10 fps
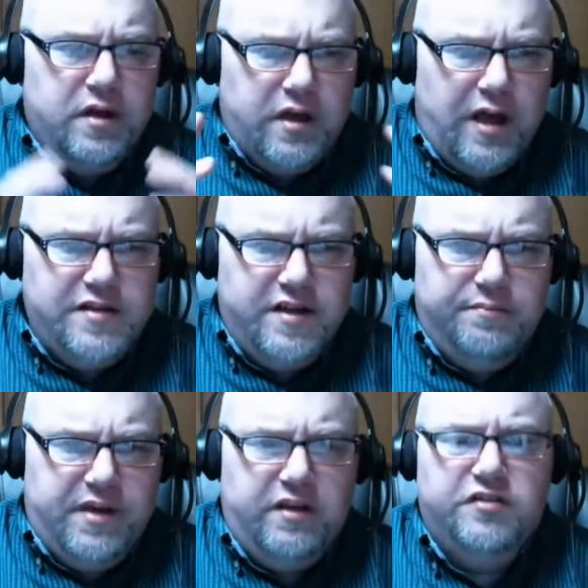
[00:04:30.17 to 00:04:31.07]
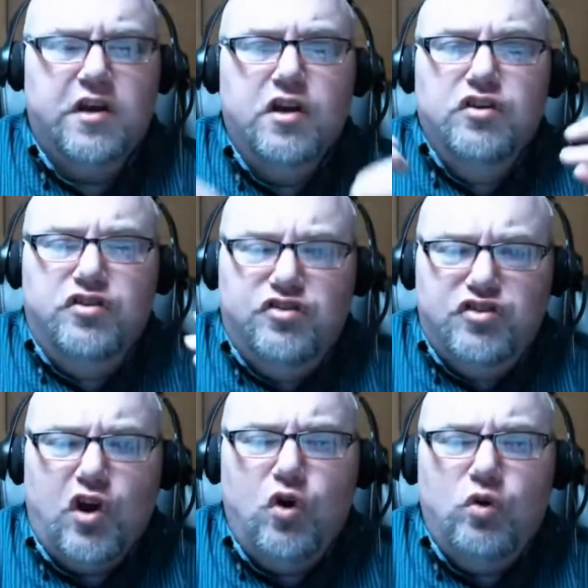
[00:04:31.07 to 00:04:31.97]
content piece
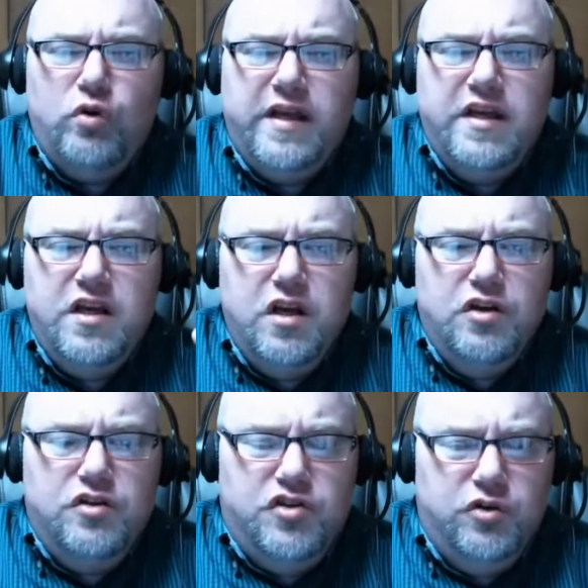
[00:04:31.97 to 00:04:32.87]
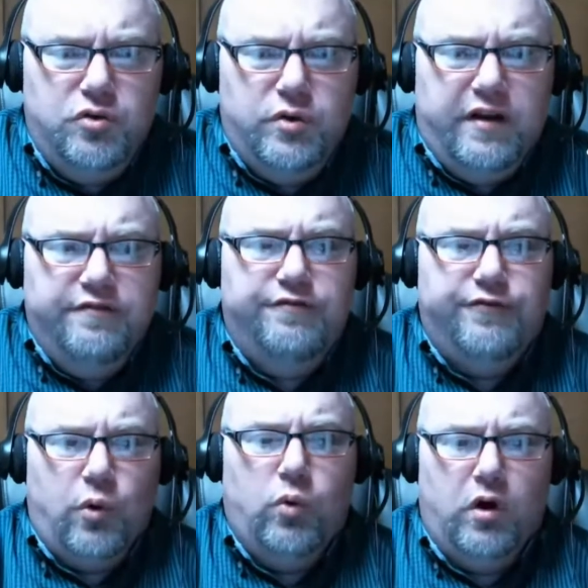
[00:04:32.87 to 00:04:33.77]
solely to
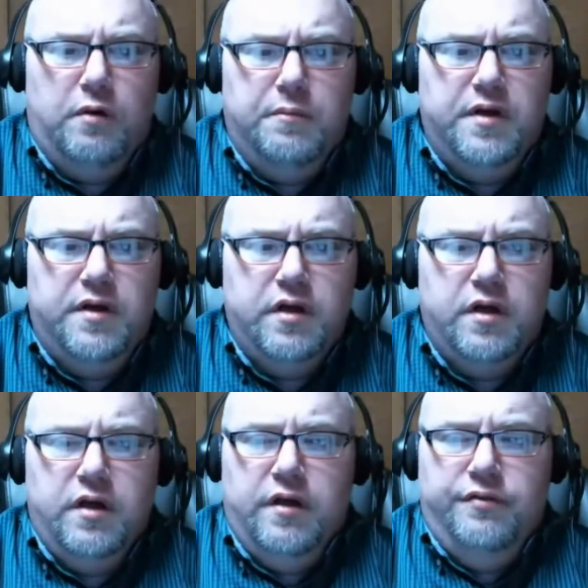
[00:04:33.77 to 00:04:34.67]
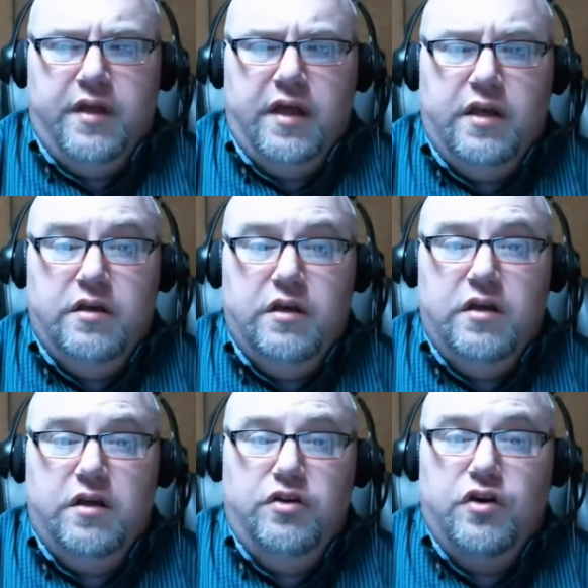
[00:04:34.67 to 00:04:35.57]
inform, then
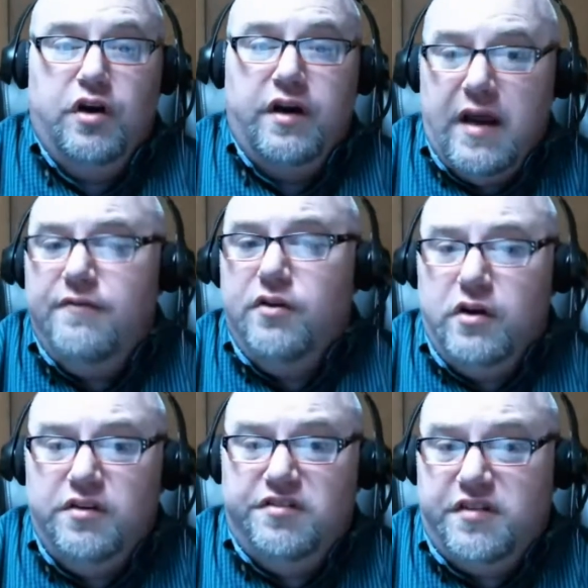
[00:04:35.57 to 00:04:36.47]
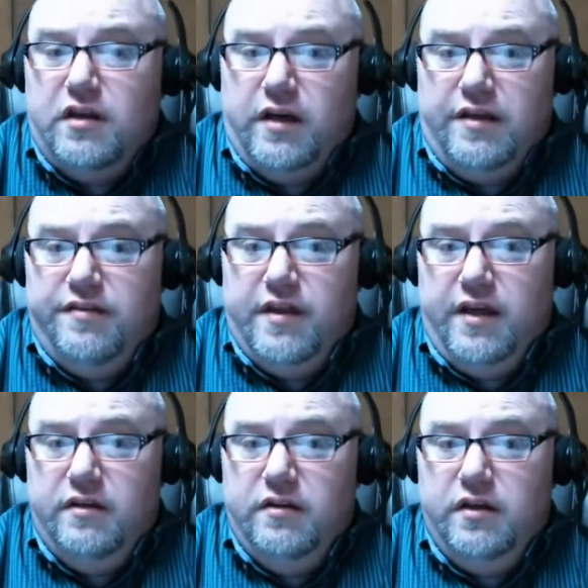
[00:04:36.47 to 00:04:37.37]
you're never going to sell anything.
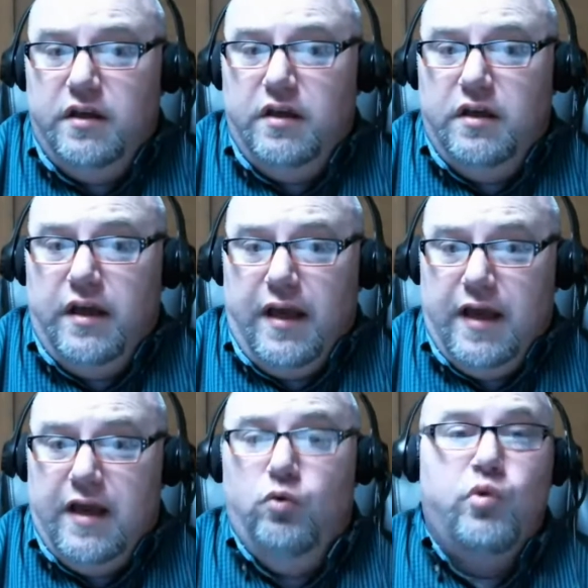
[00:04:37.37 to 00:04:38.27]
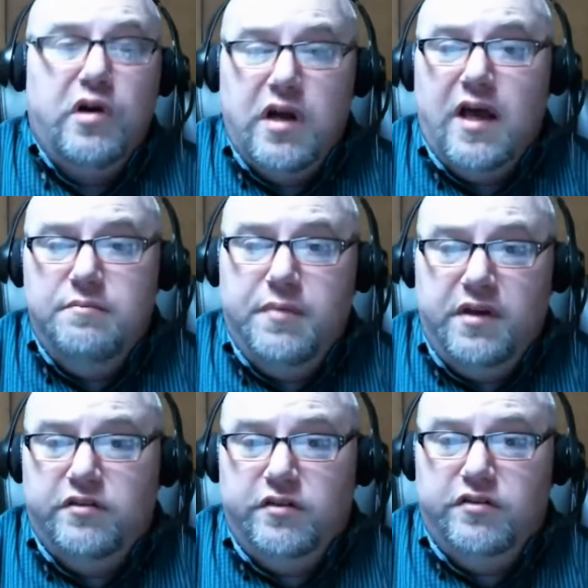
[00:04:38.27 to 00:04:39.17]
And we're not in
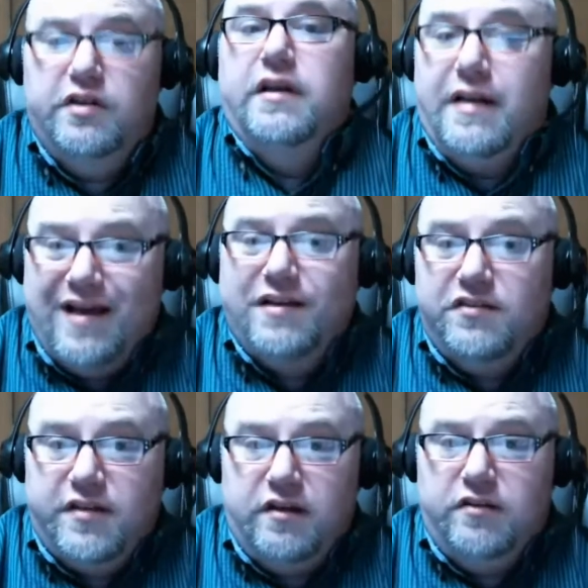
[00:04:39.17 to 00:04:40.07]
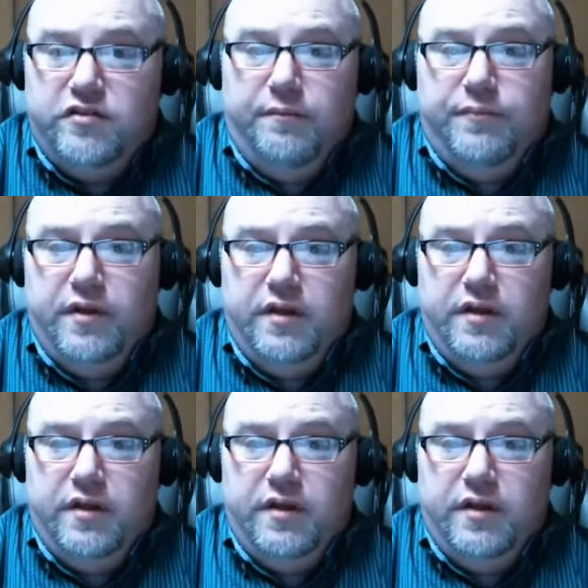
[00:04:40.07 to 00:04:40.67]
business to not sell something.